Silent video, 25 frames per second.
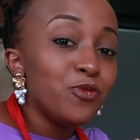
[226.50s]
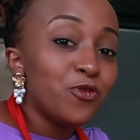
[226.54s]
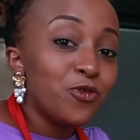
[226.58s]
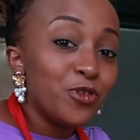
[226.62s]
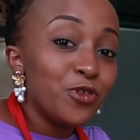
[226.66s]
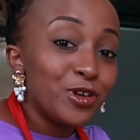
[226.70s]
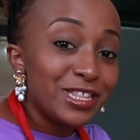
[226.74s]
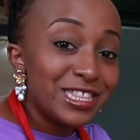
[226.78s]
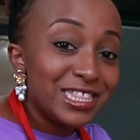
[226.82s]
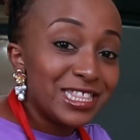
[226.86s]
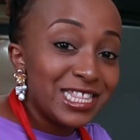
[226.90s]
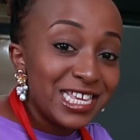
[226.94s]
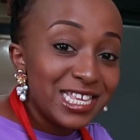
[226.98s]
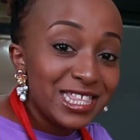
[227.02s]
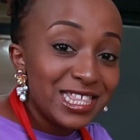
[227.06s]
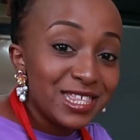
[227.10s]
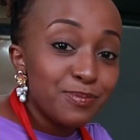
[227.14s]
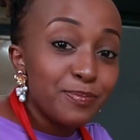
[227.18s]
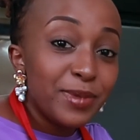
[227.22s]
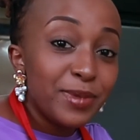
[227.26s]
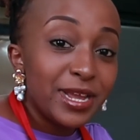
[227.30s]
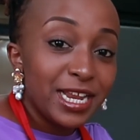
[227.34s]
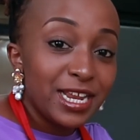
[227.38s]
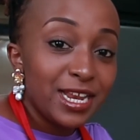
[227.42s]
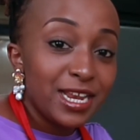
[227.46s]
For this
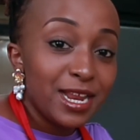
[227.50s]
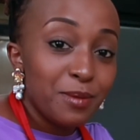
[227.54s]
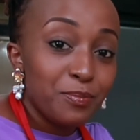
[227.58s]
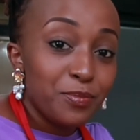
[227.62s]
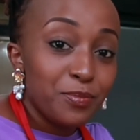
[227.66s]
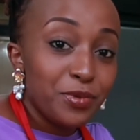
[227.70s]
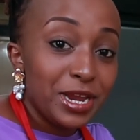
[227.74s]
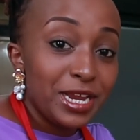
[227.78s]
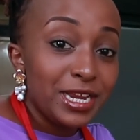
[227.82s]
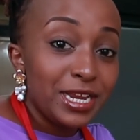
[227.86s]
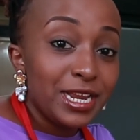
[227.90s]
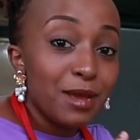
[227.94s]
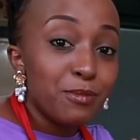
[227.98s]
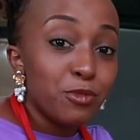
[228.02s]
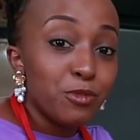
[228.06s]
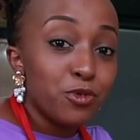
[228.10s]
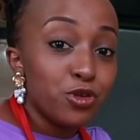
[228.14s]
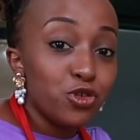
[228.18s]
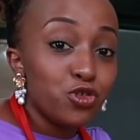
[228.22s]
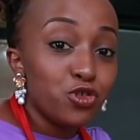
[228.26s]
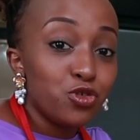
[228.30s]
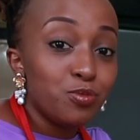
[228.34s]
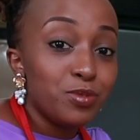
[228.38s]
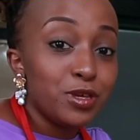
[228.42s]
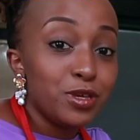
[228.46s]
banana bread, I'm
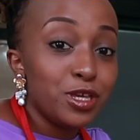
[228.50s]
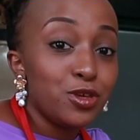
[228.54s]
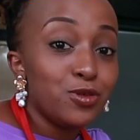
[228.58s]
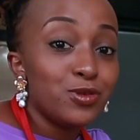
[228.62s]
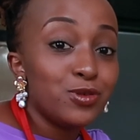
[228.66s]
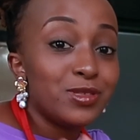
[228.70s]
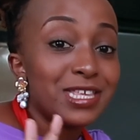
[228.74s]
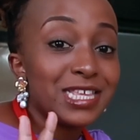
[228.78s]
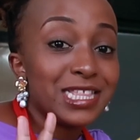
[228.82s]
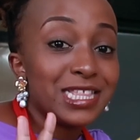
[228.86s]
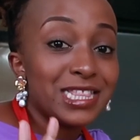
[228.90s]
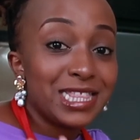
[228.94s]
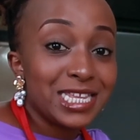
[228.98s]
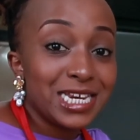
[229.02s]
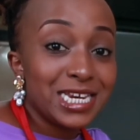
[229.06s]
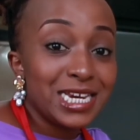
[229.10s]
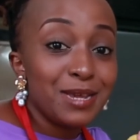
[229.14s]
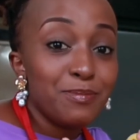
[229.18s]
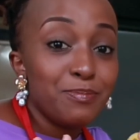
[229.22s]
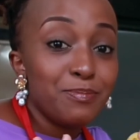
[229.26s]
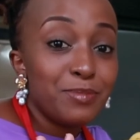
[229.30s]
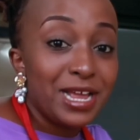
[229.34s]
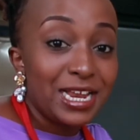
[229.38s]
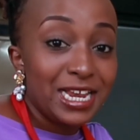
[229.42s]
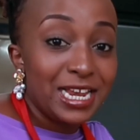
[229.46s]
going to be using
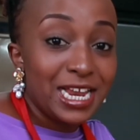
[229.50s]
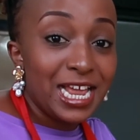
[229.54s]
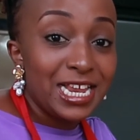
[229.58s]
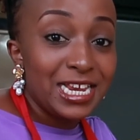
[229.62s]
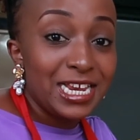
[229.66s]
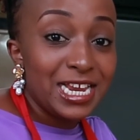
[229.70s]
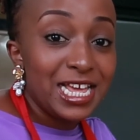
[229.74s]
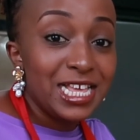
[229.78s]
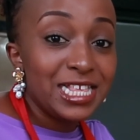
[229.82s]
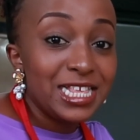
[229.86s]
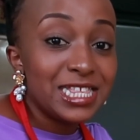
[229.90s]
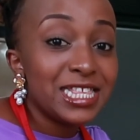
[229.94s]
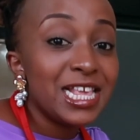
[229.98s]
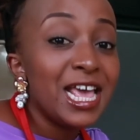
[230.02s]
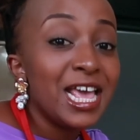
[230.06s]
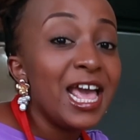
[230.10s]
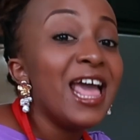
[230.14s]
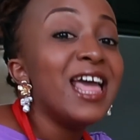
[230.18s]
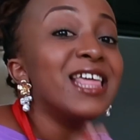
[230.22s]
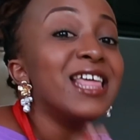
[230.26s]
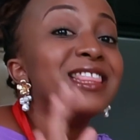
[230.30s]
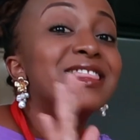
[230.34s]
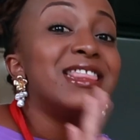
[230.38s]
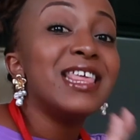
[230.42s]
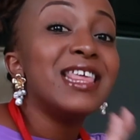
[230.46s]
3 bananas.
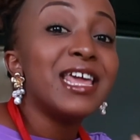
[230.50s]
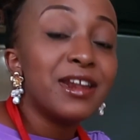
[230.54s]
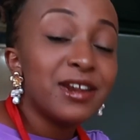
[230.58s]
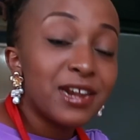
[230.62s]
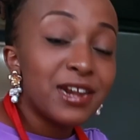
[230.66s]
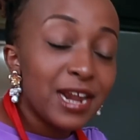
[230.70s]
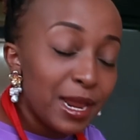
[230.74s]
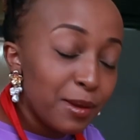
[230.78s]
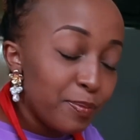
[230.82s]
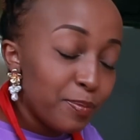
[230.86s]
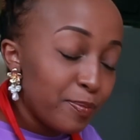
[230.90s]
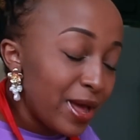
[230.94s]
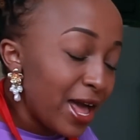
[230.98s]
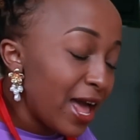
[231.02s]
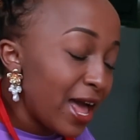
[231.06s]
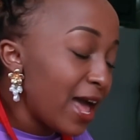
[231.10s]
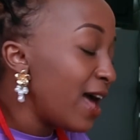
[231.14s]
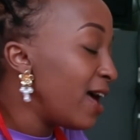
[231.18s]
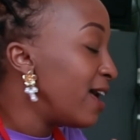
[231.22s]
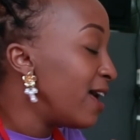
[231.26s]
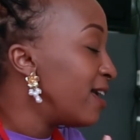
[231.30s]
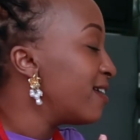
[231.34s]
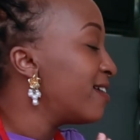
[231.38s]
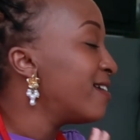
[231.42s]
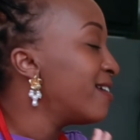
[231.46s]
The
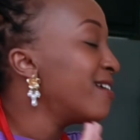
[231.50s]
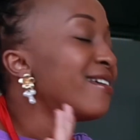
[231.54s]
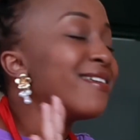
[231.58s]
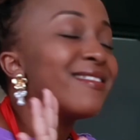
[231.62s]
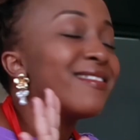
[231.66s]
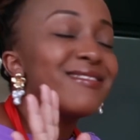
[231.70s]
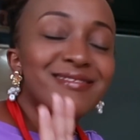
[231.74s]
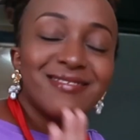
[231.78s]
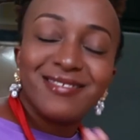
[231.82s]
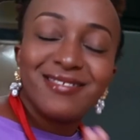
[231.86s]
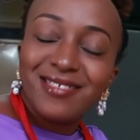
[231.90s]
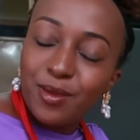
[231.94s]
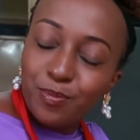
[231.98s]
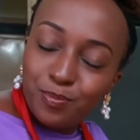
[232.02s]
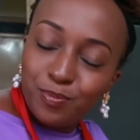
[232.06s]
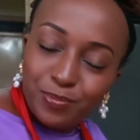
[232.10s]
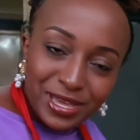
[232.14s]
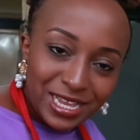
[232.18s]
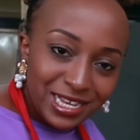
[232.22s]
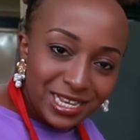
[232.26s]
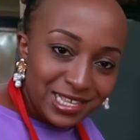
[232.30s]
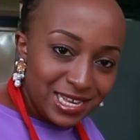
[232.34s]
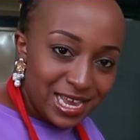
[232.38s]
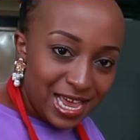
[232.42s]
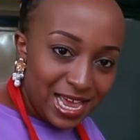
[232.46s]
riper, the
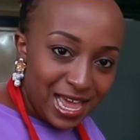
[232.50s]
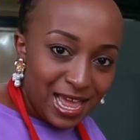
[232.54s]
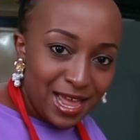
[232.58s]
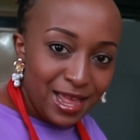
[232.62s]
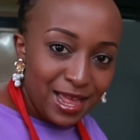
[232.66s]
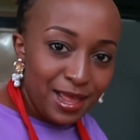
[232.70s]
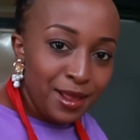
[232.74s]
better.